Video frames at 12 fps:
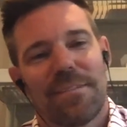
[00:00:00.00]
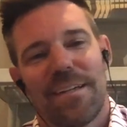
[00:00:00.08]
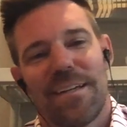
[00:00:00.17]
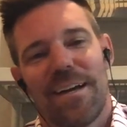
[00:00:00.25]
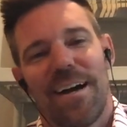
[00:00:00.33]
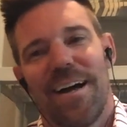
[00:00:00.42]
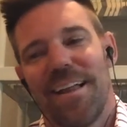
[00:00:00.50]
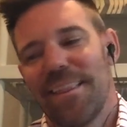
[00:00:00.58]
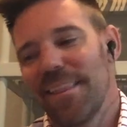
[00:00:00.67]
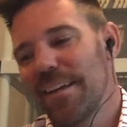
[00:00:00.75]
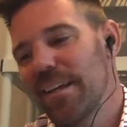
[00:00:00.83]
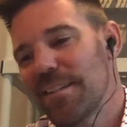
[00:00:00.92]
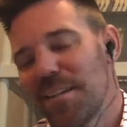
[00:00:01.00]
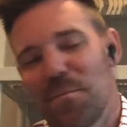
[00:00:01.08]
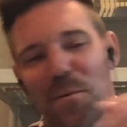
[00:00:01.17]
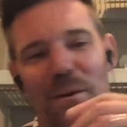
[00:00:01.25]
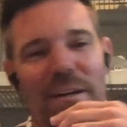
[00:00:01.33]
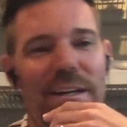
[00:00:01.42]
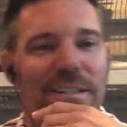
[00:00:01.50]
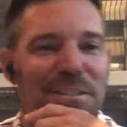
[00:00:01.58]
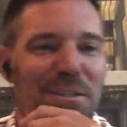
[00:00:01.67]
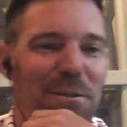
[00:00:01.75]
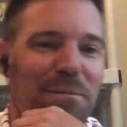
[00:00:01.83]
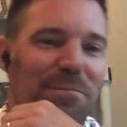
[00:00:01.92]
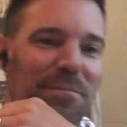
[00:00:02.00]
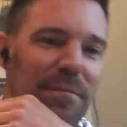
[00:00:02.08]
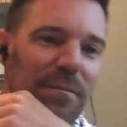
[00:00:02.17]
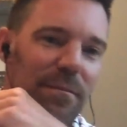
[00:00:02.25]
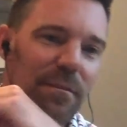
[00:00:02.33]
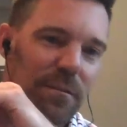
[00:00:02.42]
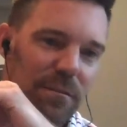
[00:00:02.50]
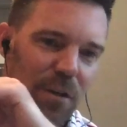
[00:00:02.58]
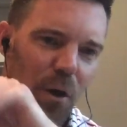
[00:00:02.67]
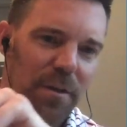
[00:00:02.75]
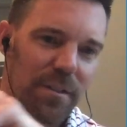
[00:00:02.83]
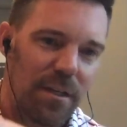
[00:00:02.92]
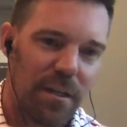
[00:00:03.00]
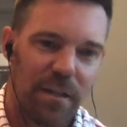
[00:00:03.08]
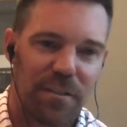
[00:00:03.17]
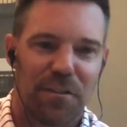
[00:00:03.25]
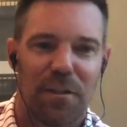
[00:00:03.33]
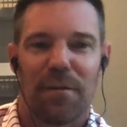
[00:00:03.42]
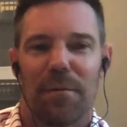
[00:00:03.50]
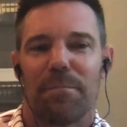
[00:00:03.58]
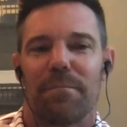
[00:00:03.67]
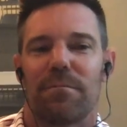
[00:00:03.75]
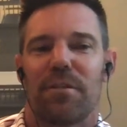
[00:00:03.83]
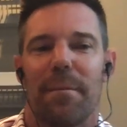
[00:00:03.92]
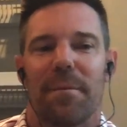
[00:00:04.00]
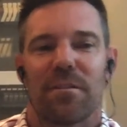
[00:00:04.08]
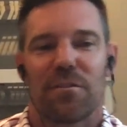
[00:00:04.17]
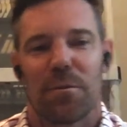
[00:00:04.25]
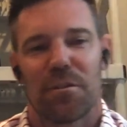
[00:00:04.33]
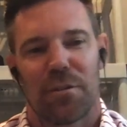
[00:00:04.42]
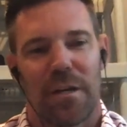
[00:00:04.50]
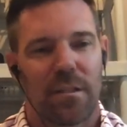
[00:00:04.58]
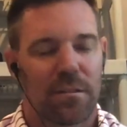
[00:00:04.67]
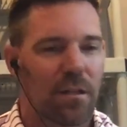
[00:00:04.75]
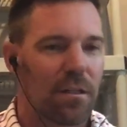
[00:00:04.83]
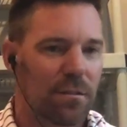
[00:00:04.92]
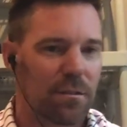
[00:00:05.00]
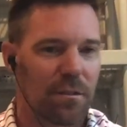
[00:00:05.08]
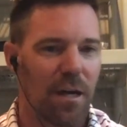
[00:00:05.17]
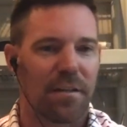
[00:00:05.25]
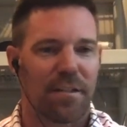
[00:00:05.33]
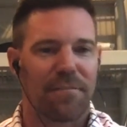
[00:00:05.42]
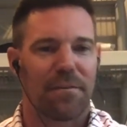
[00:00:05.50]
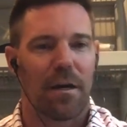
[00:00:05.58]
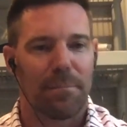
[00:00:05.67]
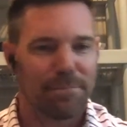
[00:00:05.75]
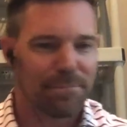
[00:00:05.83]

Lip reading: Golly, 10 more years, dude. Only 10 years till Champions Tour training starts. Got to toughen up.